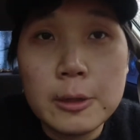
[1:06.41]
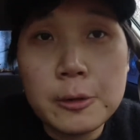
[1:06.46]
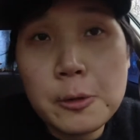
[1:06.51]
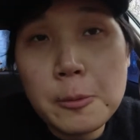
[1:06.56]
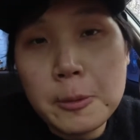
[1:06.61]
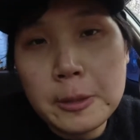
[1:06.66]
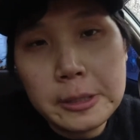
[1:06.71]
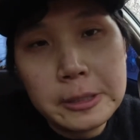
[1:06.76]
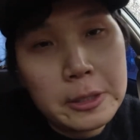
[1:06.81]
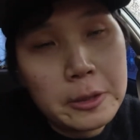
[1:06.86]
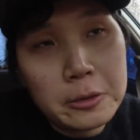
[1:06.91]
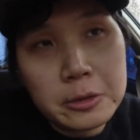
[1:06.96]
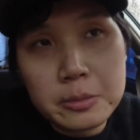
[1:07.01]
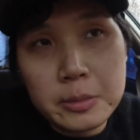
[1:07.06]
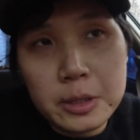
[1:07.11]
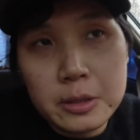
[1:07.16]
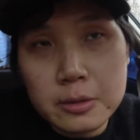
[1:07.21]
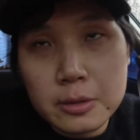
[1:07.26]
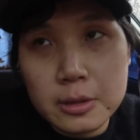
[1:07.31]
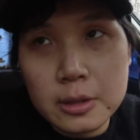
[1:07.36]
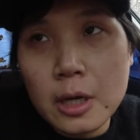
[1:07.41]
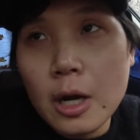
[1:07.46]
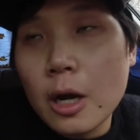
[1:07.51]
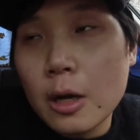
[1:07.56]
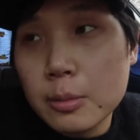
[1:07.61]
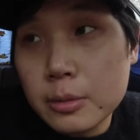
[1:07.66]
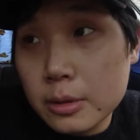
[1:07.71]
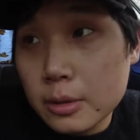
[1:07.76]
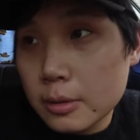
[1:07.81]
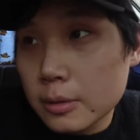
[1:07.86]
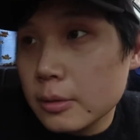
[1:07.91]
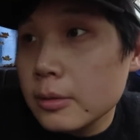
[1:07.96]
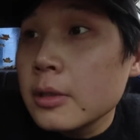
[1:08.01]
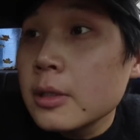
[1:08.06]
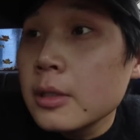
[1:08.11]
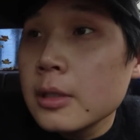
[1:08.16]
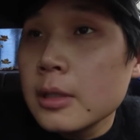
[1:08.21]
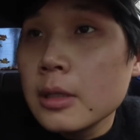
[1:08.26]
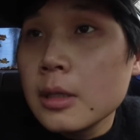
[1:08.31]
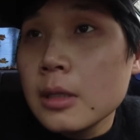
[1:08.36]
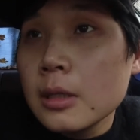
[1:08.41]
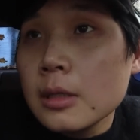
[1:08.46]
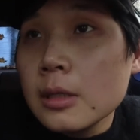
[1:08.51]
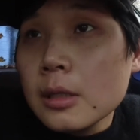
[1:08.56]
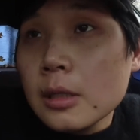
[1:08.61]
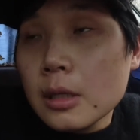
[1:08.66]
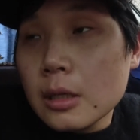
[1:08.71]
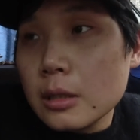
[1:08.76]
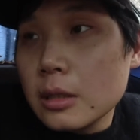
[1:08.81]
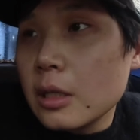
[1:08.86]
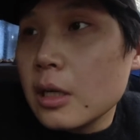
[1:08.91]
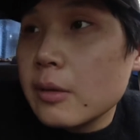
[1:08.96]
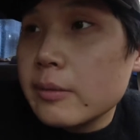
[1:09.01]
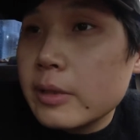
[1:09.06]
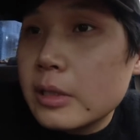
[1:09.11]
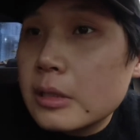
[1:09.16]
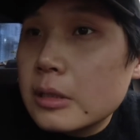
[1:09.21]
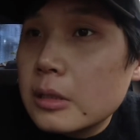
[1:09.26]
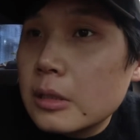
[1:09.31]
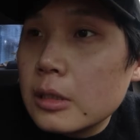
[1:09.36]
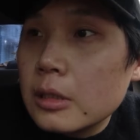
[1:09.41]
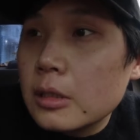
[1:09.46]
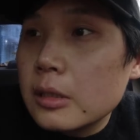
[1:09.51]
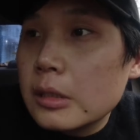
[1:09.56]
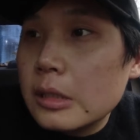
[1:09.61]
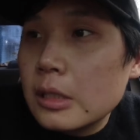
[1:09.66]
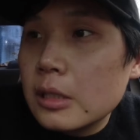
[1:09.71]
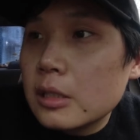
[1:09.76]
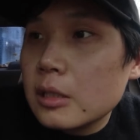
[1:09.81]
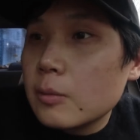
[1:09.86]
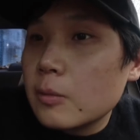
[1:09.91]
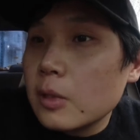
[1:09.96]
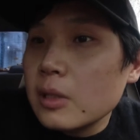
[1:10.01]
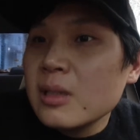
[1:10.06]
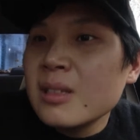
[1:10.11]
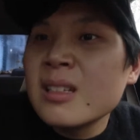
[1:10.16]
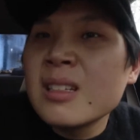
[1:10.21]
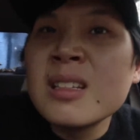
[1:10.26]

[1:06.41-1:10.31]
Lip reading: Nobody tells me to stop, so, and they obviously need someone.